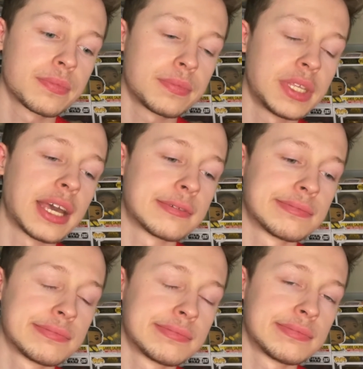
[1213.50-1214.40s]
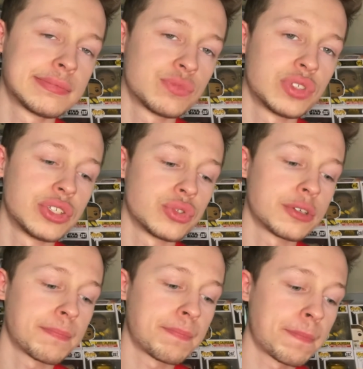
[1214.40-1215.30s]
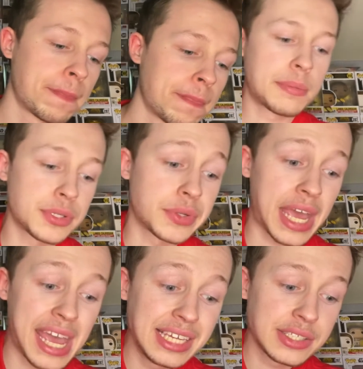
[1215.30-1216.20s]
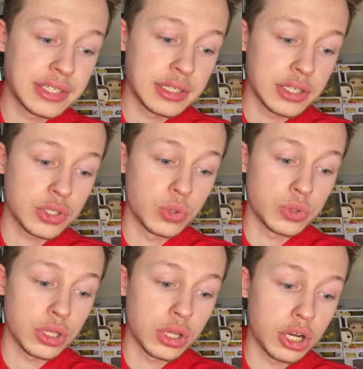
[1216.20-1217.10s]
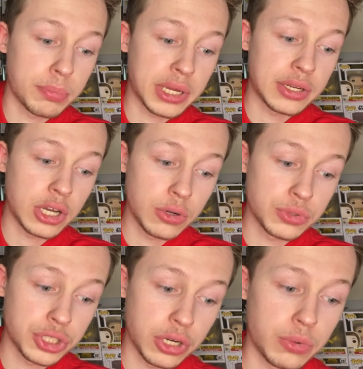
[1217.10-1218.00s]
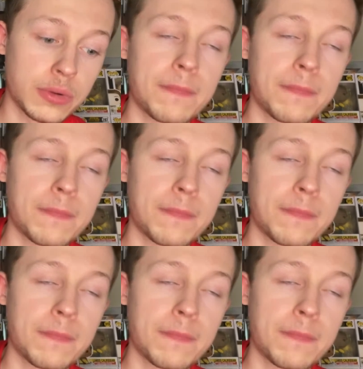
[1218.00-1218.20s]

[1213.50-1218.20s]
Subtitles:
Yeah, really enjoyed it. Episode 8 is called Lop and Ocho.